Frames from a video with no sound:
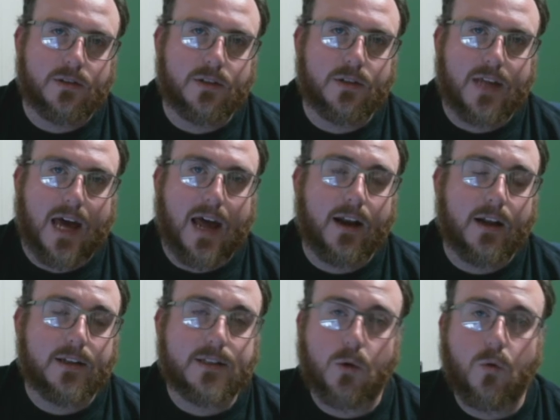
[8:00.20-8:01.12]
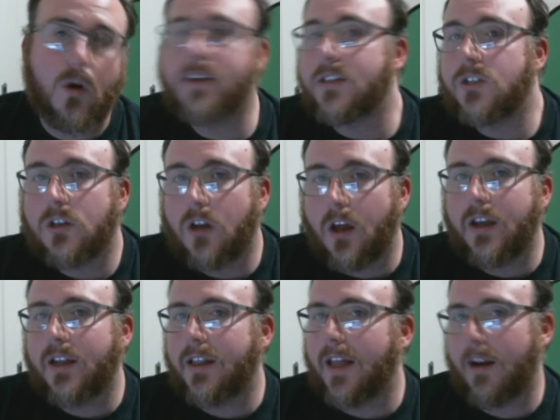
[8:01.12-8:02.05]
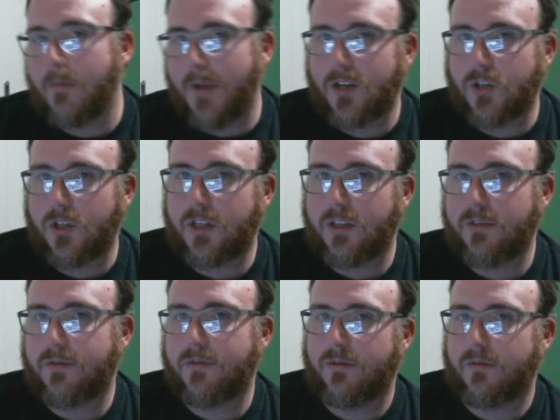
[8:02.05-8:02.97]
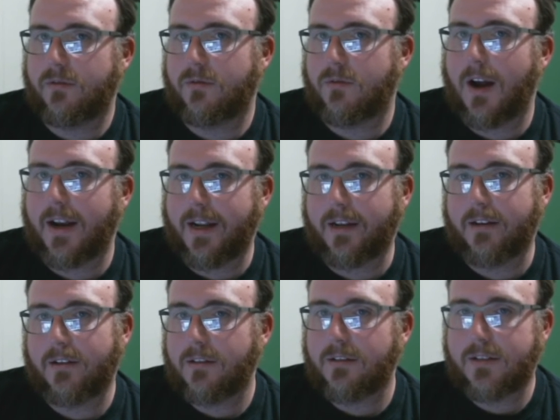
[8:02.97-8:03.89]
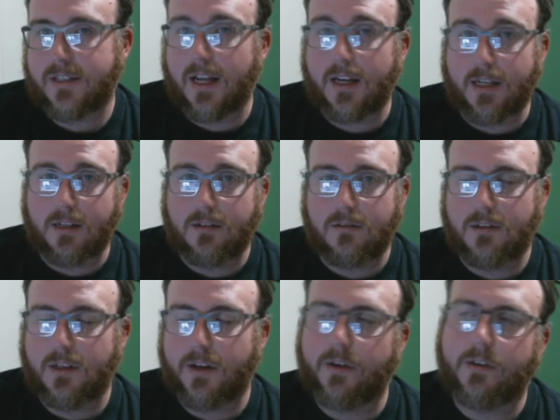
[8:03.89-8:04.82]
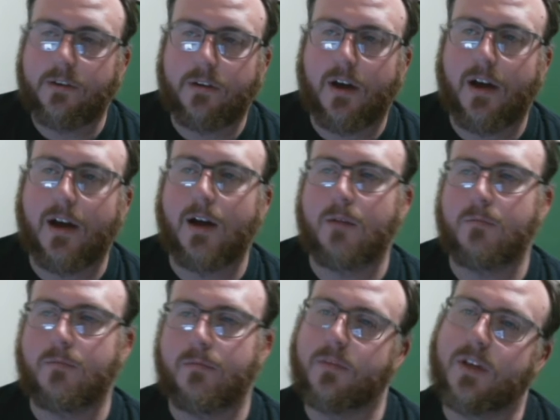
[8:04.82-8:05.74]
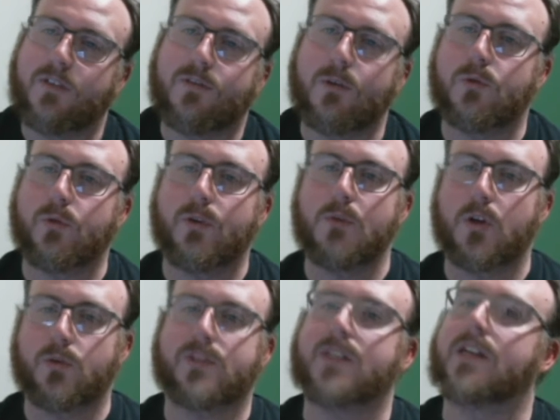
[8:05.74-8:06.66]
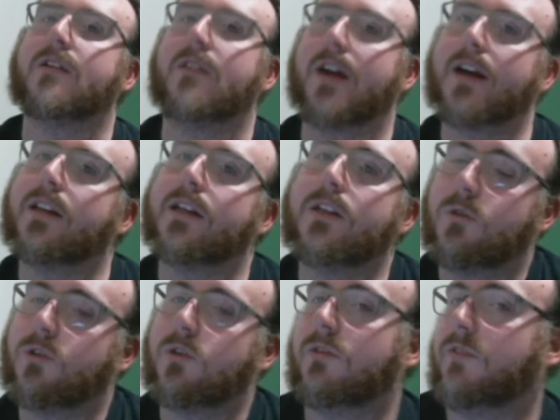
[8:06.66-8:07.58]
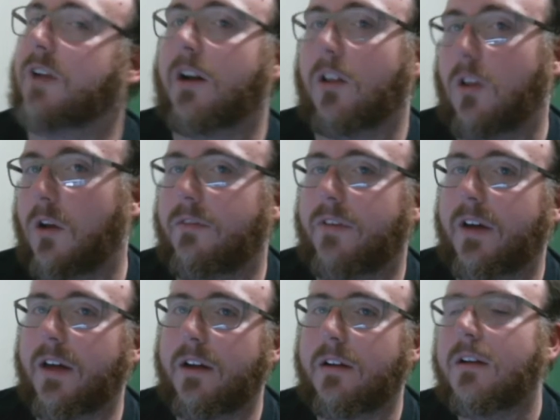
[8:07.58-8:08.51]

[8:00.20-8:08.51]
that. And so what did you learn in that imaginative writing study? If you're doing module C correctly, you should have done a lot of it.